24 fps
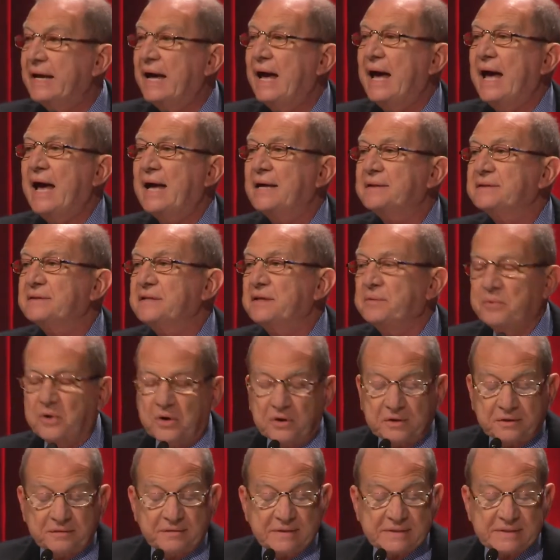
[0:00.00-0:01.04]
and
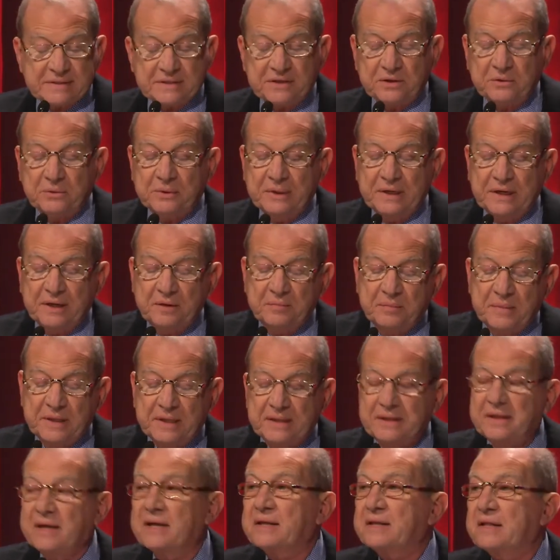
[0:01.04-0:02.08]
democracy will
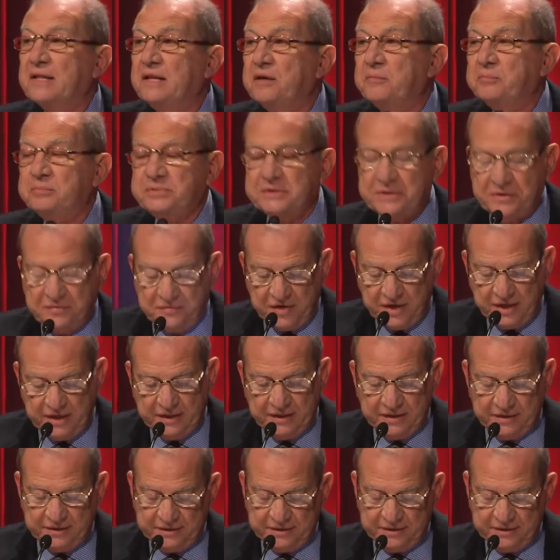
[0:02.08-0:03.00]
immediately prevail.